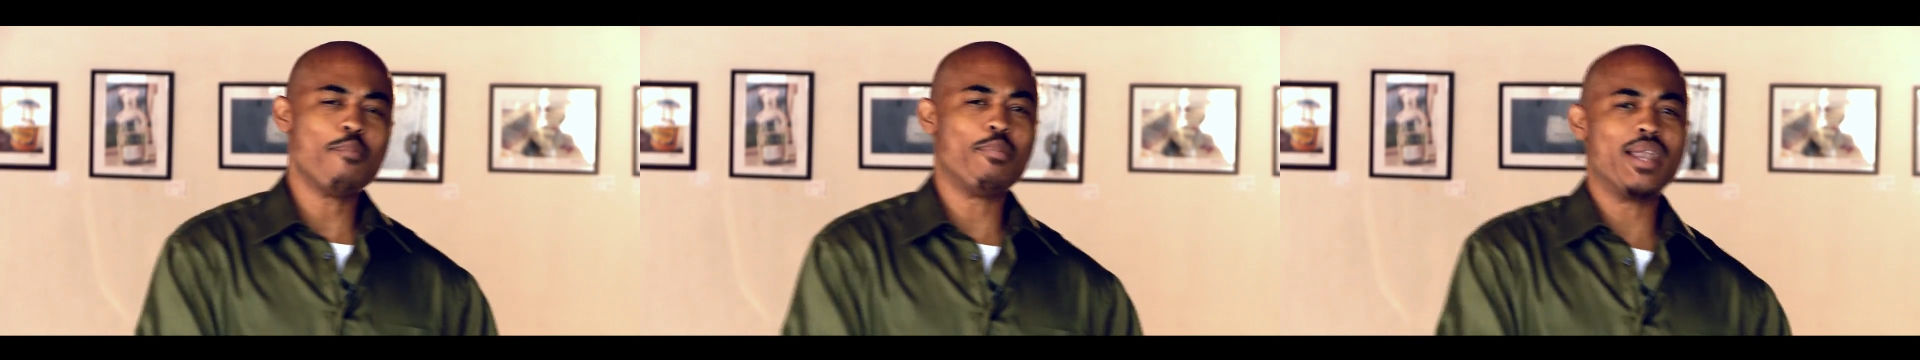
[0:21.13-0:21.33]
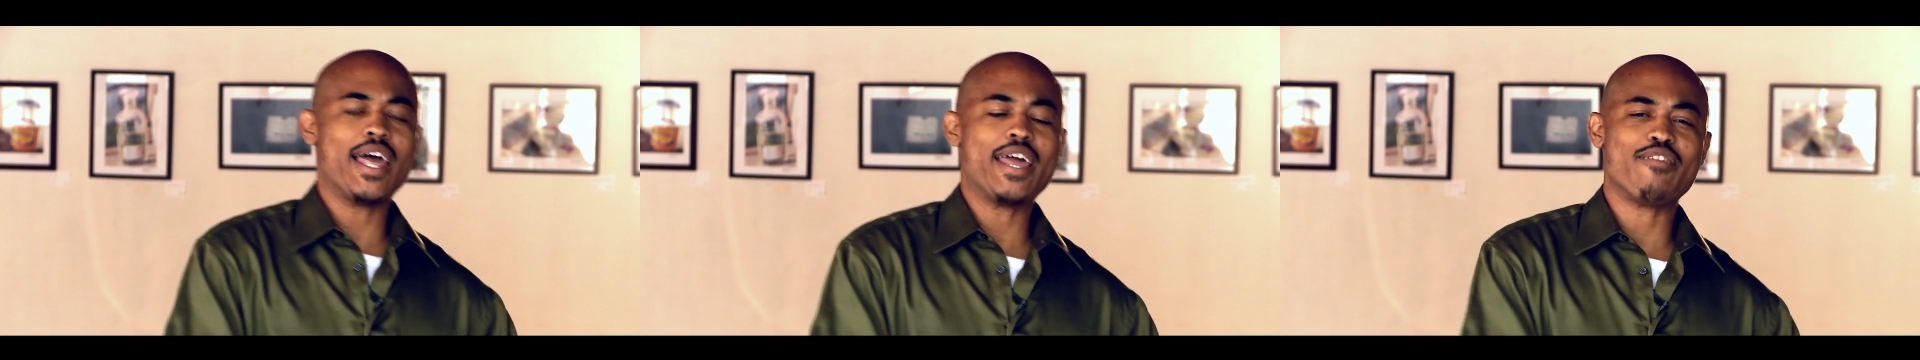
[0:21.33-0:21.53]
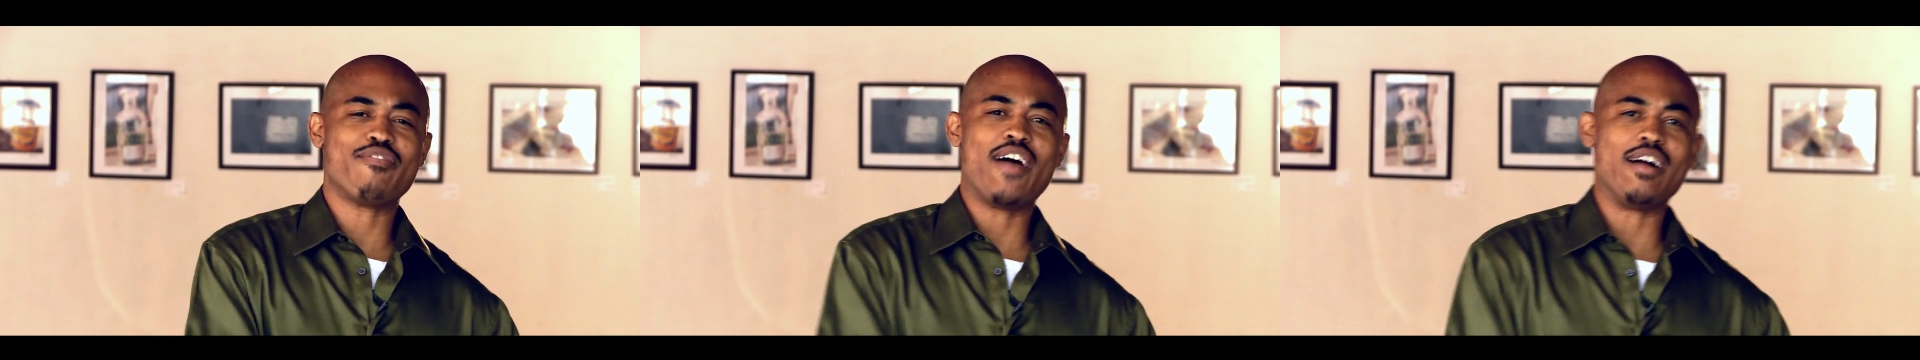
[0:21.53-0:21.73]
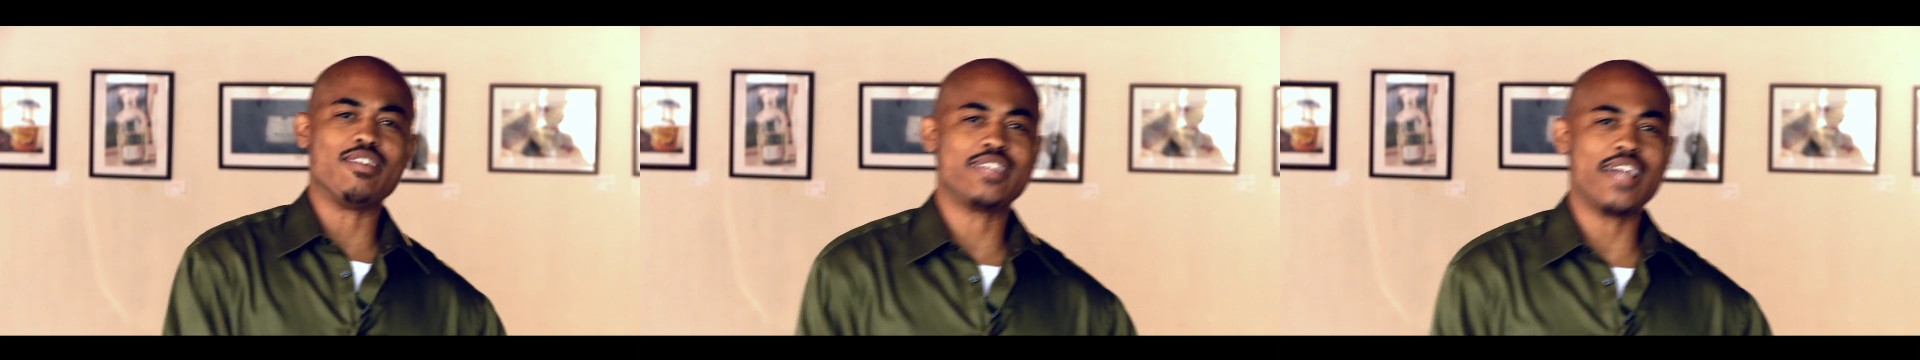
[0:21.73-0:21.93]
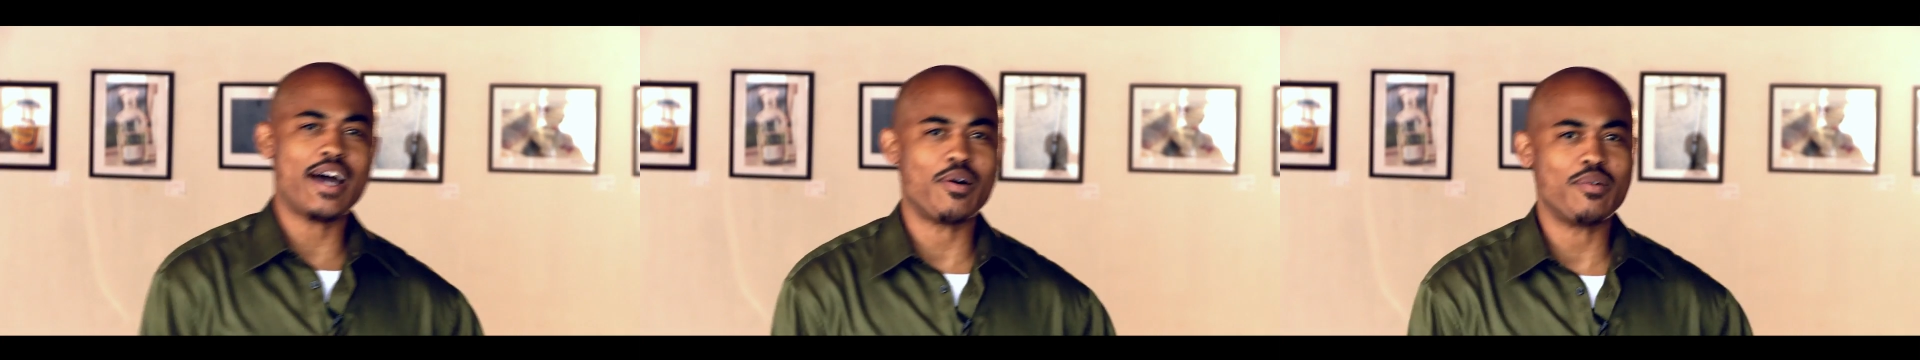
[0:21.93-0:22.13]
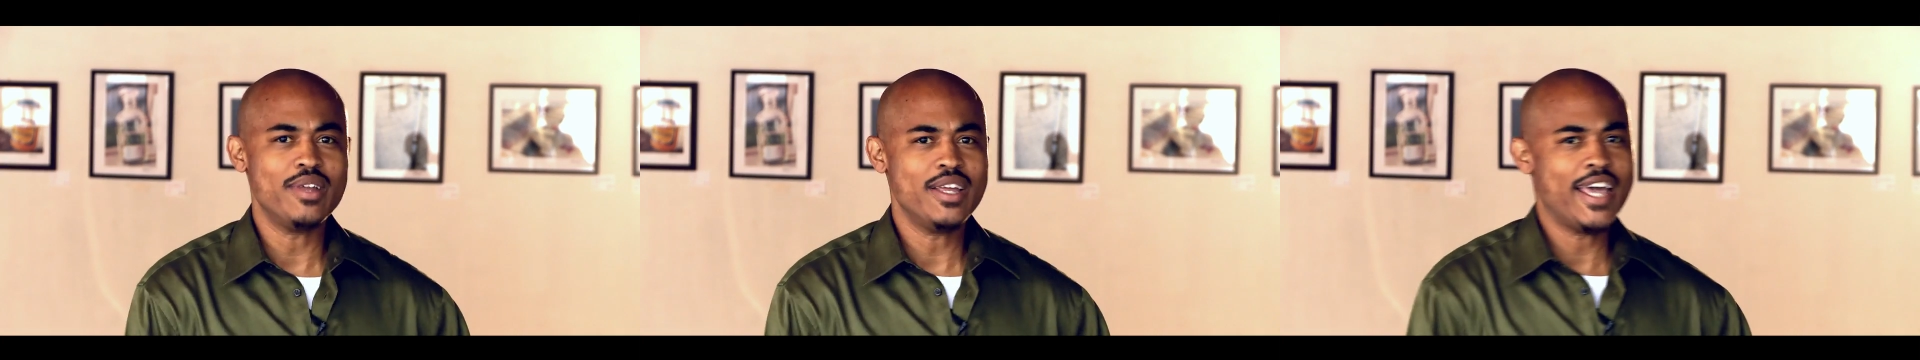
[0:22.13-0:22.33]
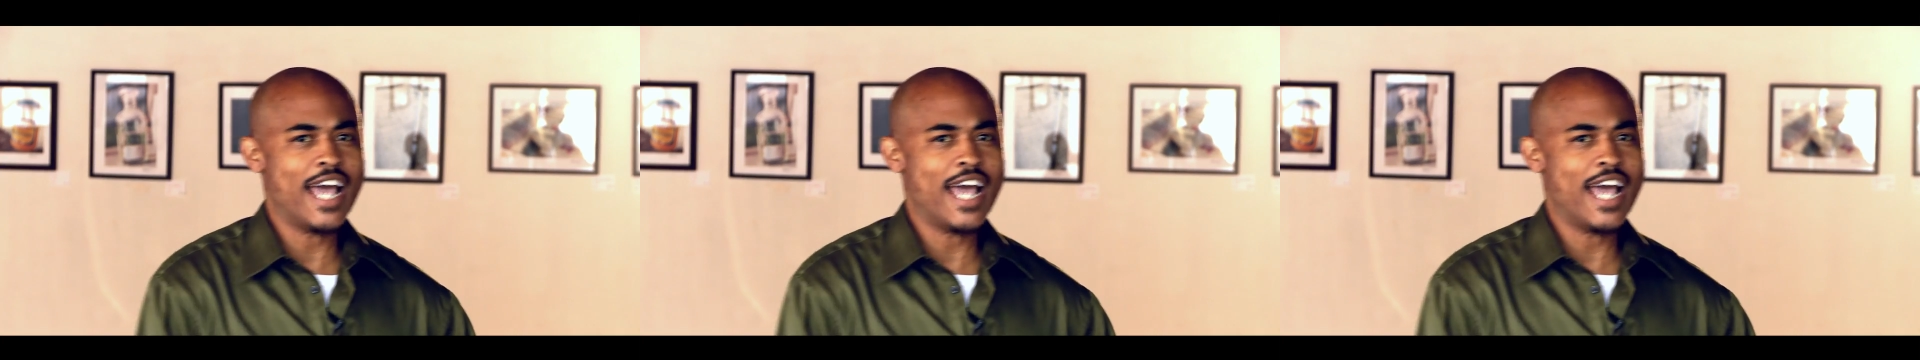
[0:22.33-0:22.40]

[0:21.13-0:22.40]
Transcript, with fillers: but later found out